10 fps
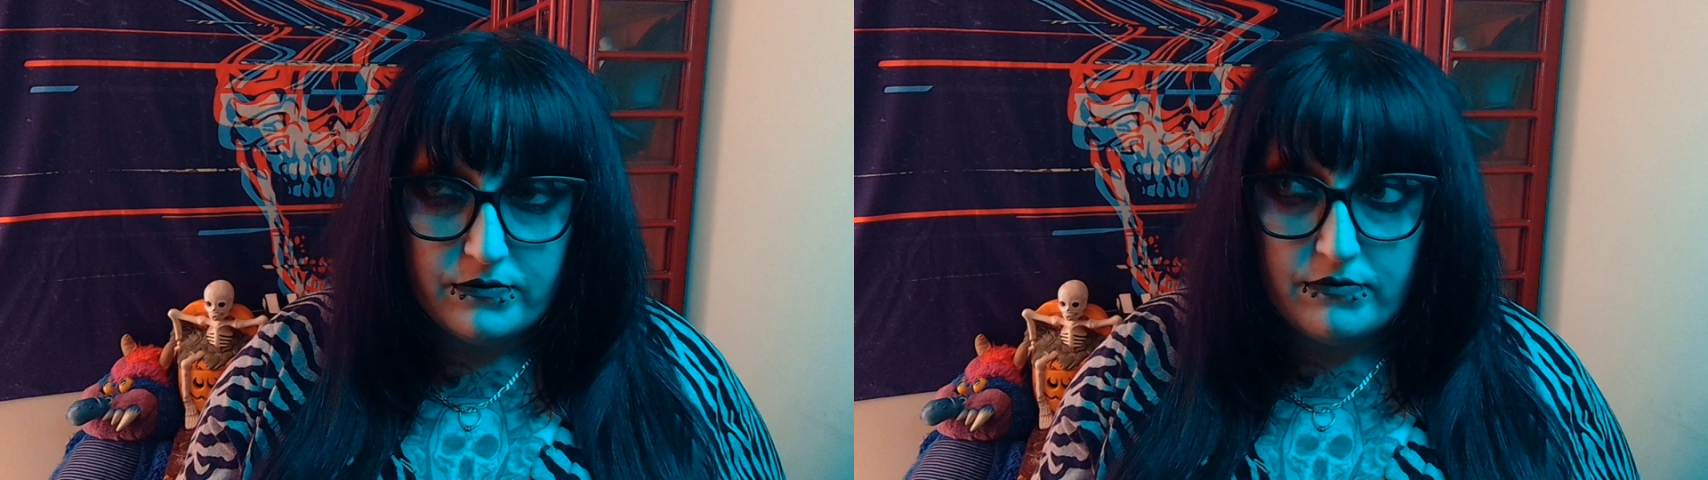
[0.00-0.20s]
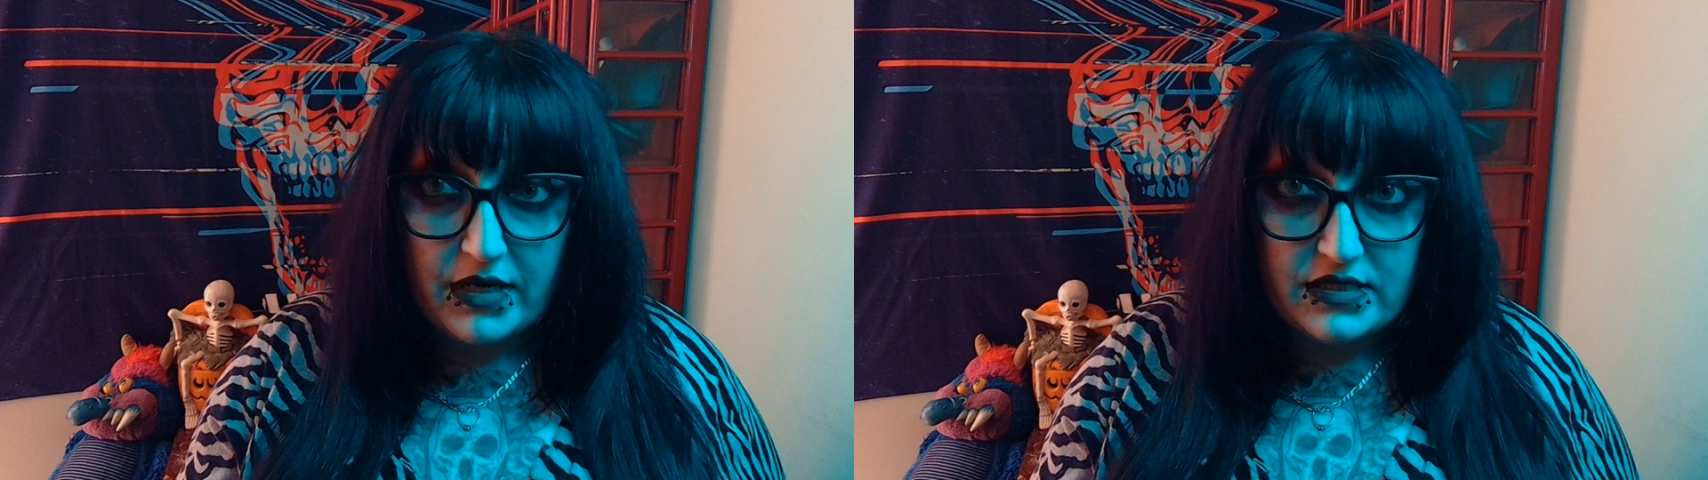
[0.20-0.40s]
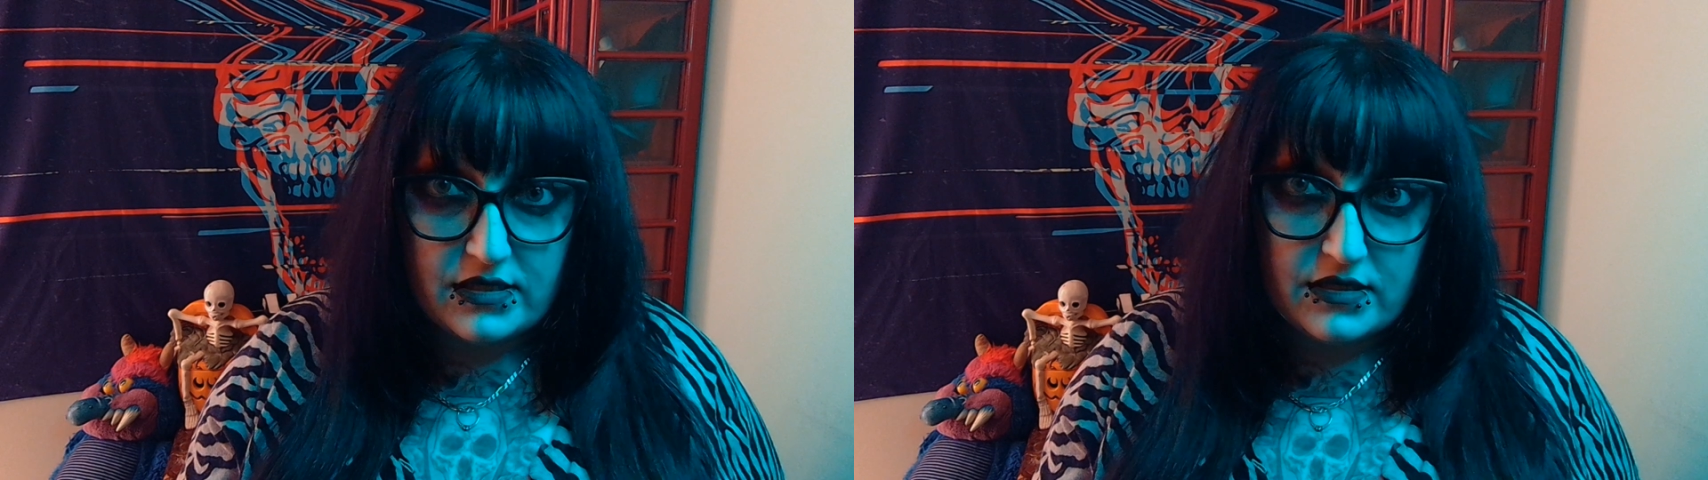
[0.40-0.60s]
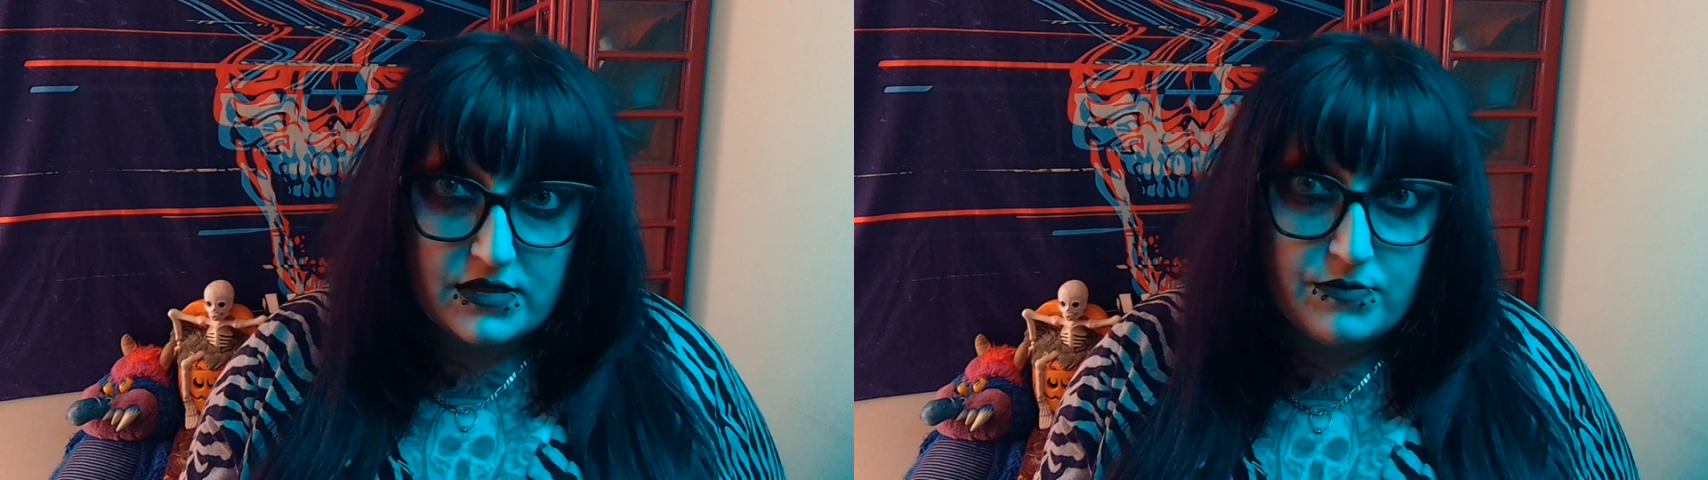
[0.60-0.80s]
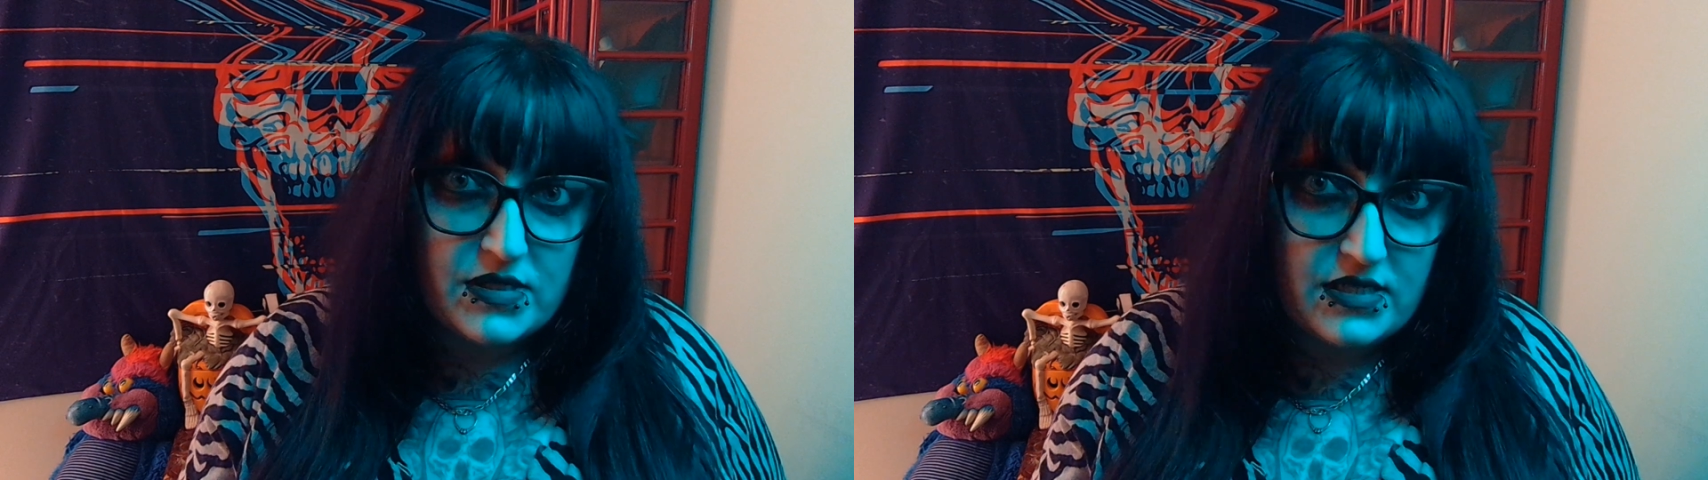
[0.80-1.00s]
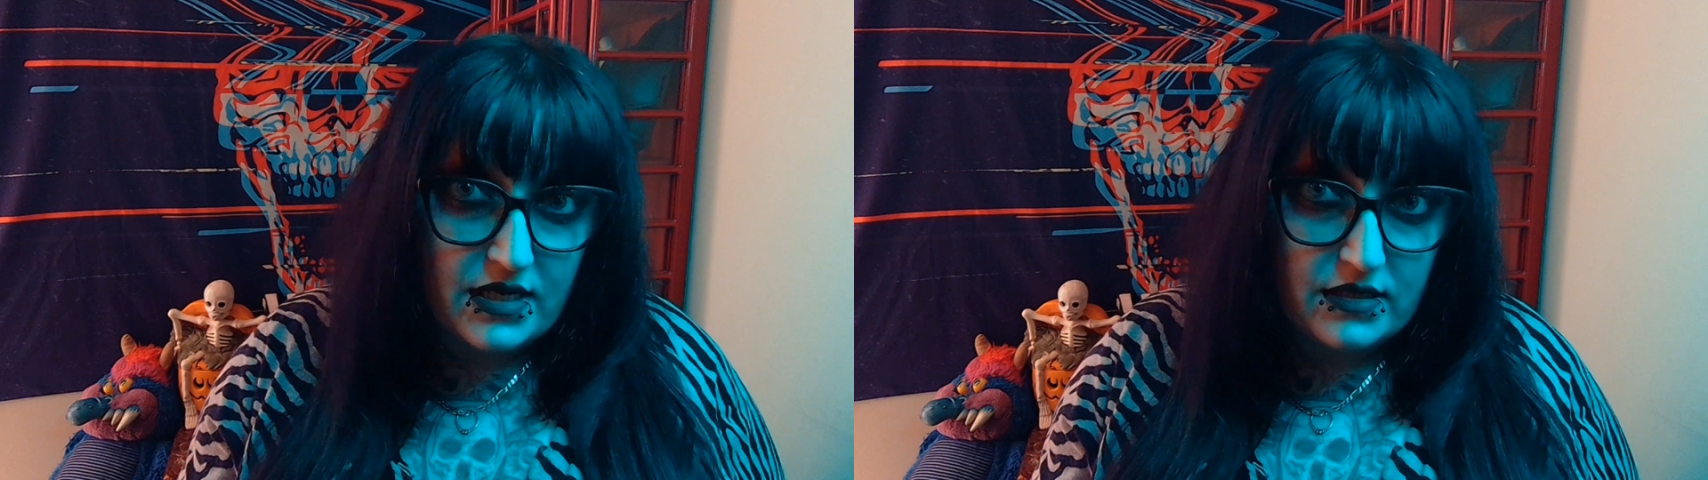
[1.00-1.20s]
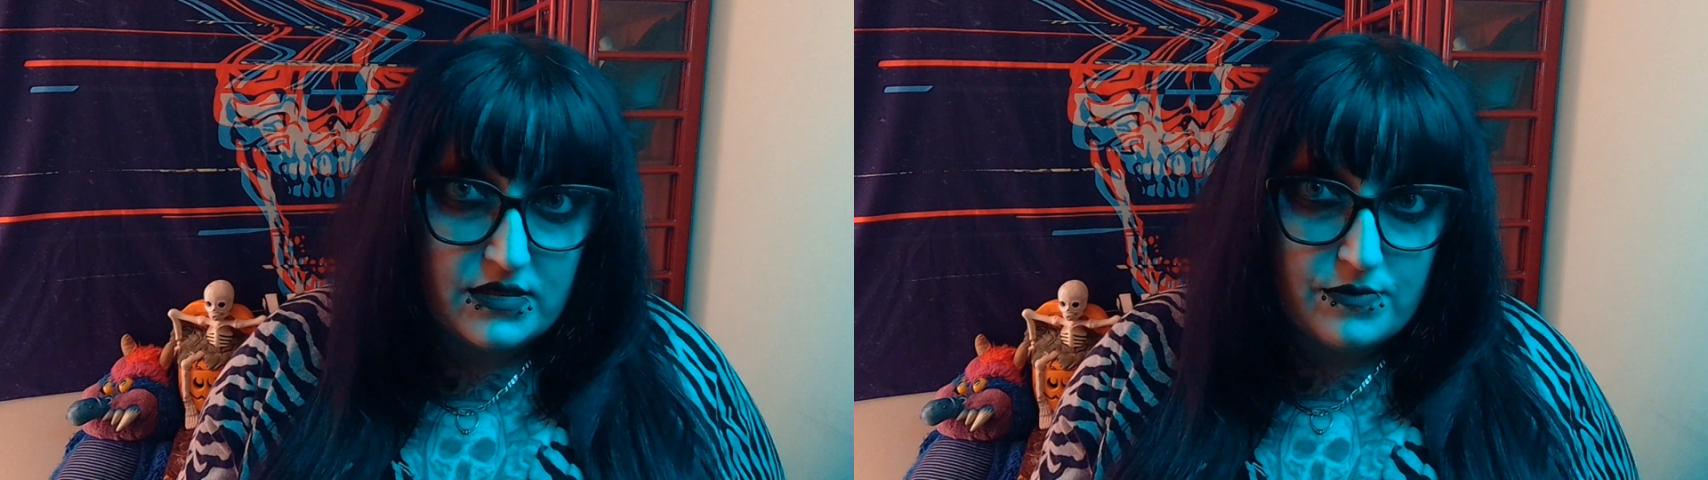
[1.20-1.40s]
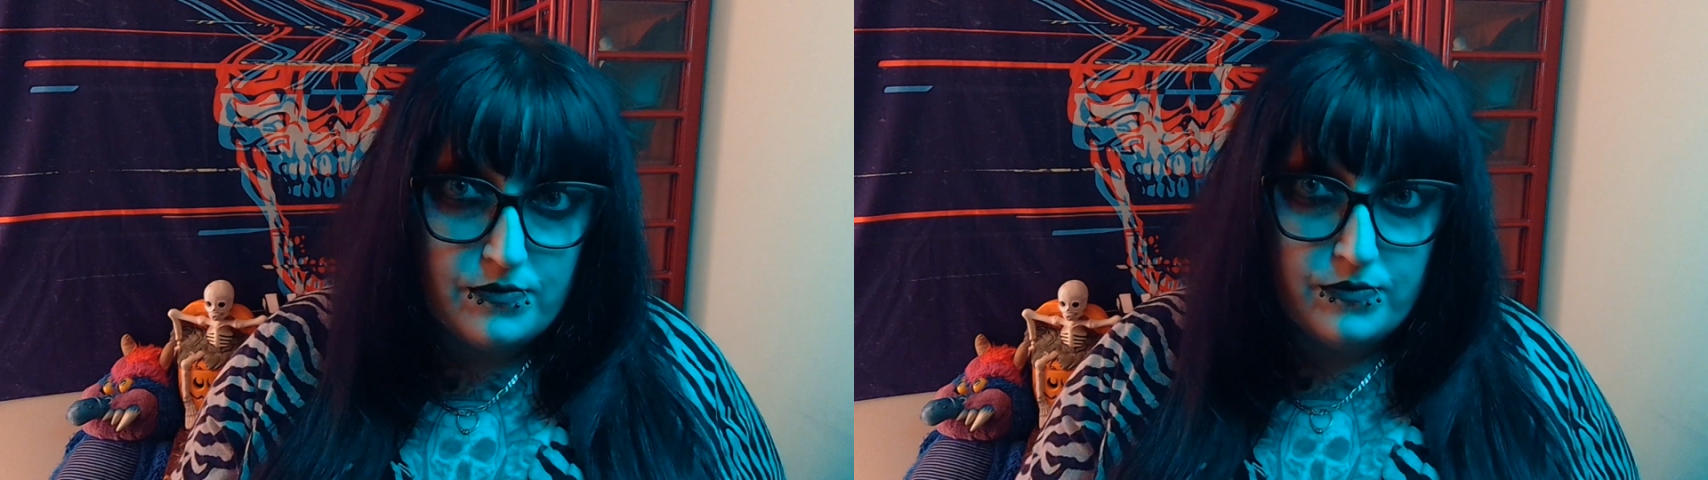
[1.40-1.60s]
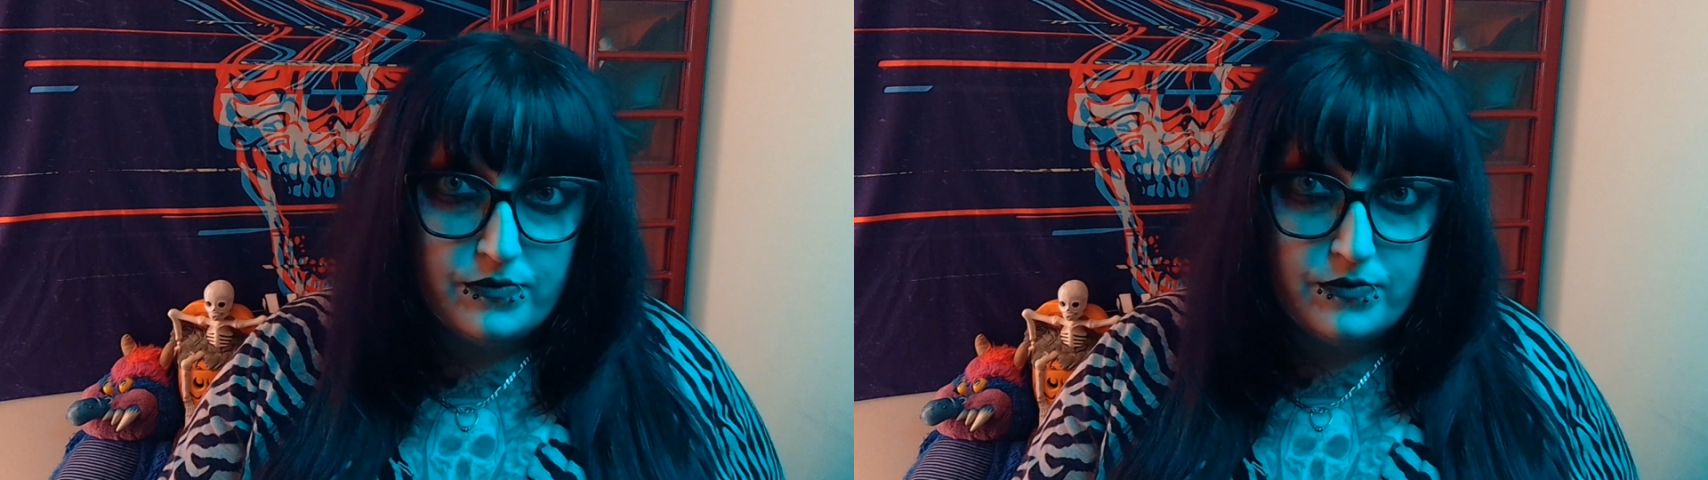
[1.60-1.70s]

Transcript: masochism and sadism.